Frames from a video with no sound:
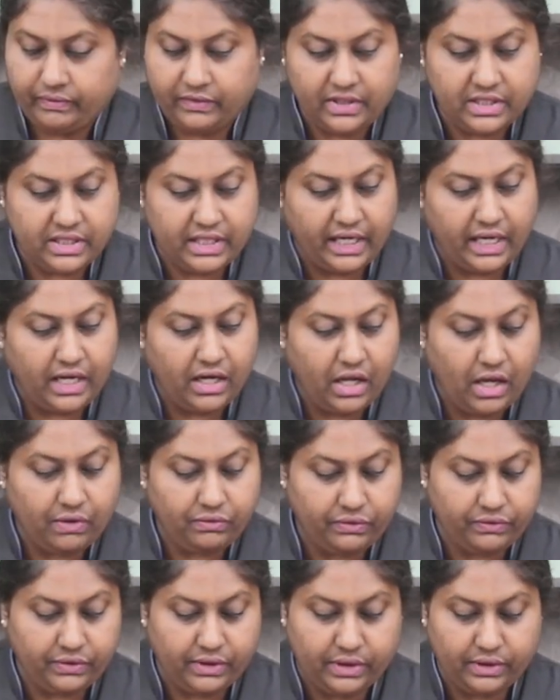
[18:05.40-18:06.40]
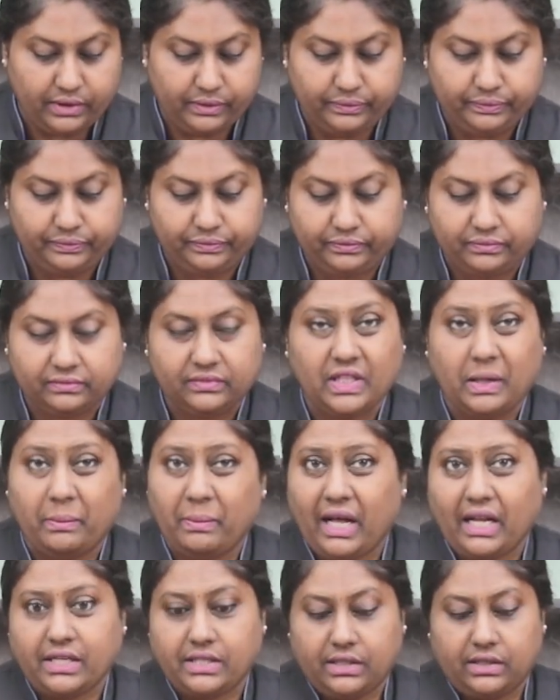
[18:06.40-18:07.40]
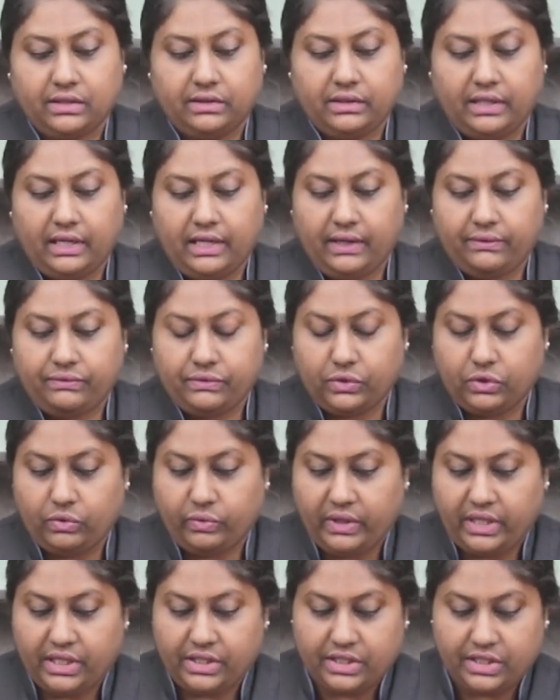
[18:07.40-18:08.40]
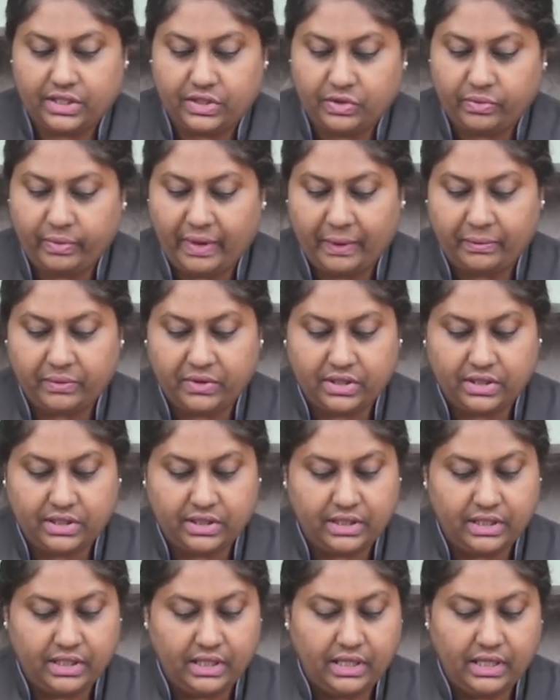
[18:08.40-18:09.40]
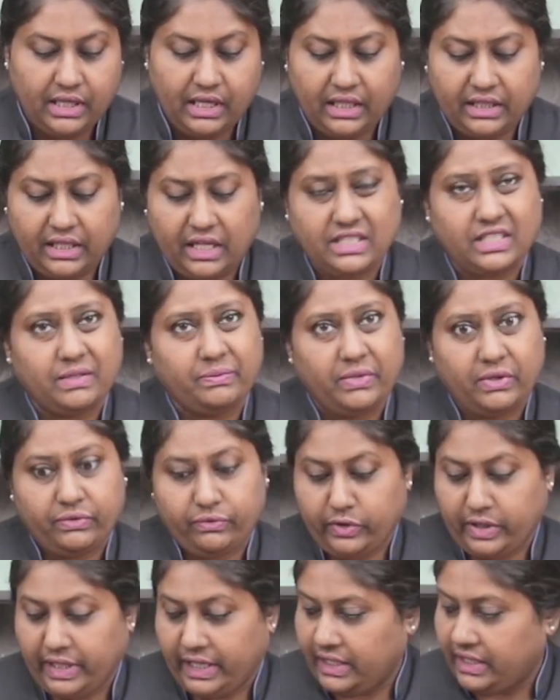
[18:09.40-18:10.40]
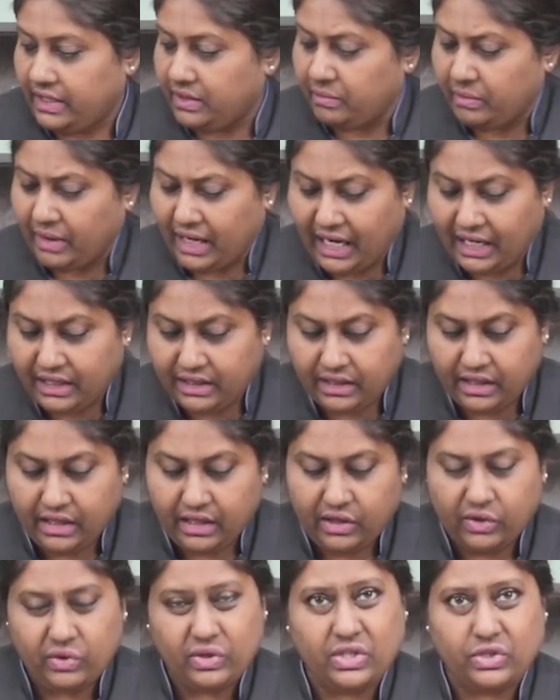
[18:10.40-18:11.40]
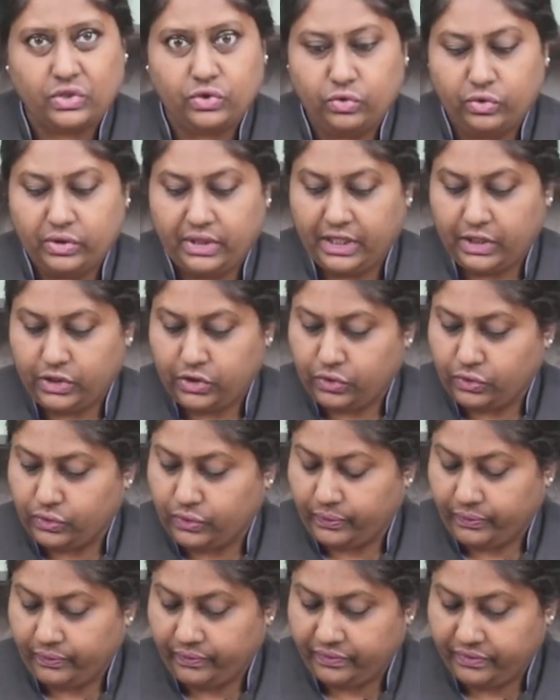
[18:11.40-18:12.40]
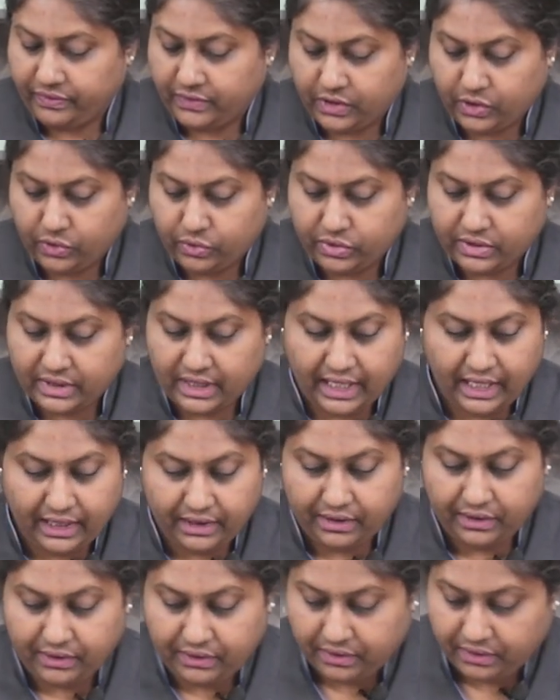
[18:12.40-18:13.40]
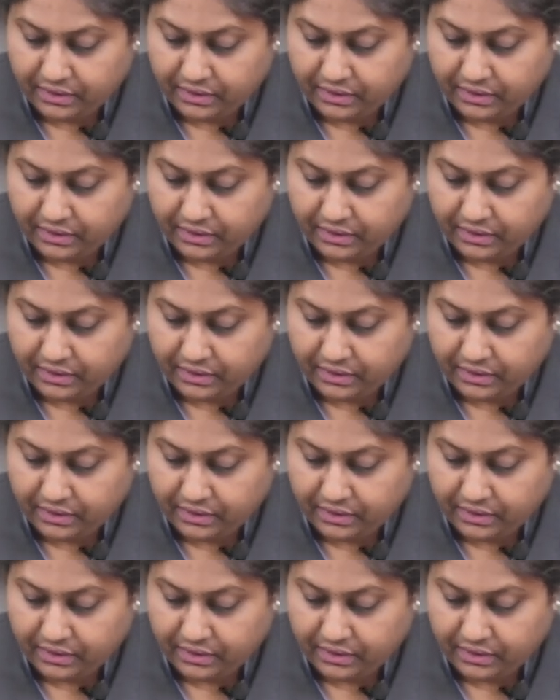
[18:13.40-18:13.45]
The second half of the batter, the leftover, I just piped it, and that's a perforated mat. Just don't need to use that.